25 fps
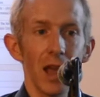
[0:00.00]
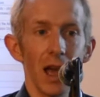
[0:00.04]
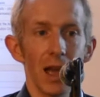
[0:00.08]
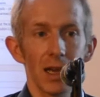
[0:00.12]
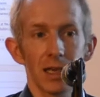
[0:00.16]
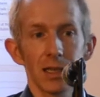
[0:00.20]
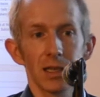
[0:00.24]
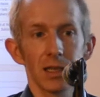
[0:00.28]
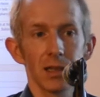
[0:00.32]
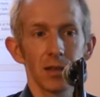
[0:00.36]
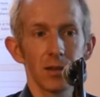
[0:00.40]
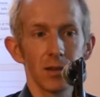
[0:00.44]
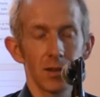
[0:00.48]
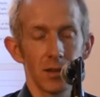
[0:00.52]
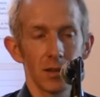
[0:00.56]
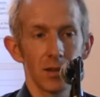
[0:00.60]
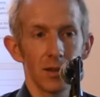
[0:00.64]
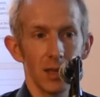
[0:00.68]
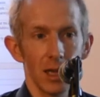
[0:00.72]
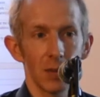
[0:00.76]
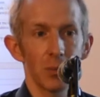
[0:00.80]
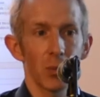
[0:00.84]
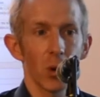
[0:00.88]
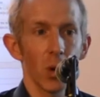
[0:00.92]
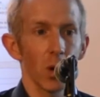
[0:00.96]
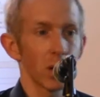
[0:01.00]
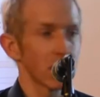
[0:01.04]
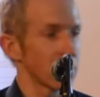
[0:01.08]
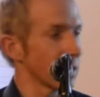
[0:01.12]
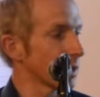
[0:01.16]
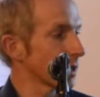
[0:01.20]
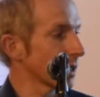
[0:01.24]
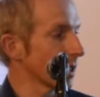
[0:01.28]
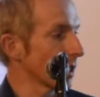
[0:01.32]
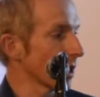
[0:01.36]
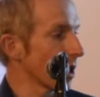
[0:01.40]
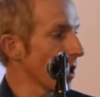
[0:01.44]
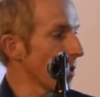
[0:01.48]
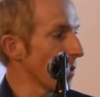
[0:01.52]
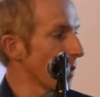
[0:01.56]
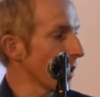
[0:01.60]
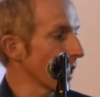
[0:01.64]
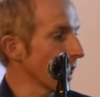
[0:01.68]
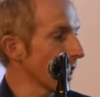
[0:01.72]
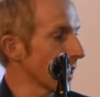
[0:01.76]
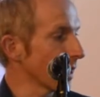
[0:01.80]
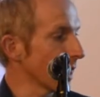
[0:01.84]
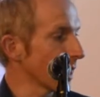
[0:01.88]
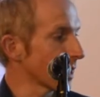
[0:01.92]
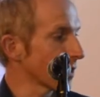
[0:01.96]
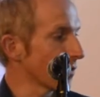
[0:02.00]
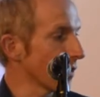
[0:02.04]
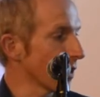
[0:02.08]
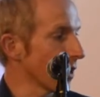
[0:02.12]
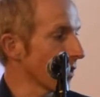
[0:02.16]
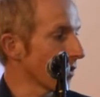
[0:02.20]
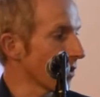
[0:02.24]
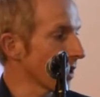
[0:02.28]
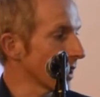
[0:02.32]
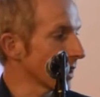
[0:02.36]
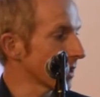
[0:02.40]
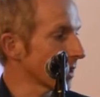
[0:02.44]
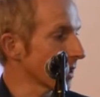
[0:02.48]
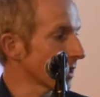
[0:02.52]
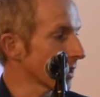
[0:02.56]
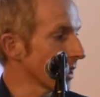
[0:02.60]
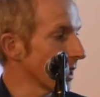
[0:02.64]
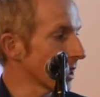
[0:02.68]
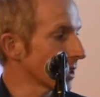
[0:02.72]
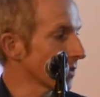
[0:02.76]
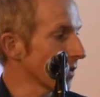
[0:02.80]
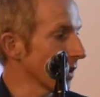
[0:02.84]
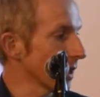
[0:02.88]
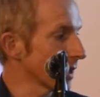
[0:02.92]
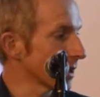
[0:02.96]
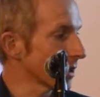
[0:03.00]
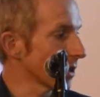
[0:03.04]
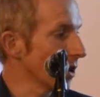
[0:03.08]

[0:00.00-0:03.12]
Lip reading: that process to the company, and that's very, very successful.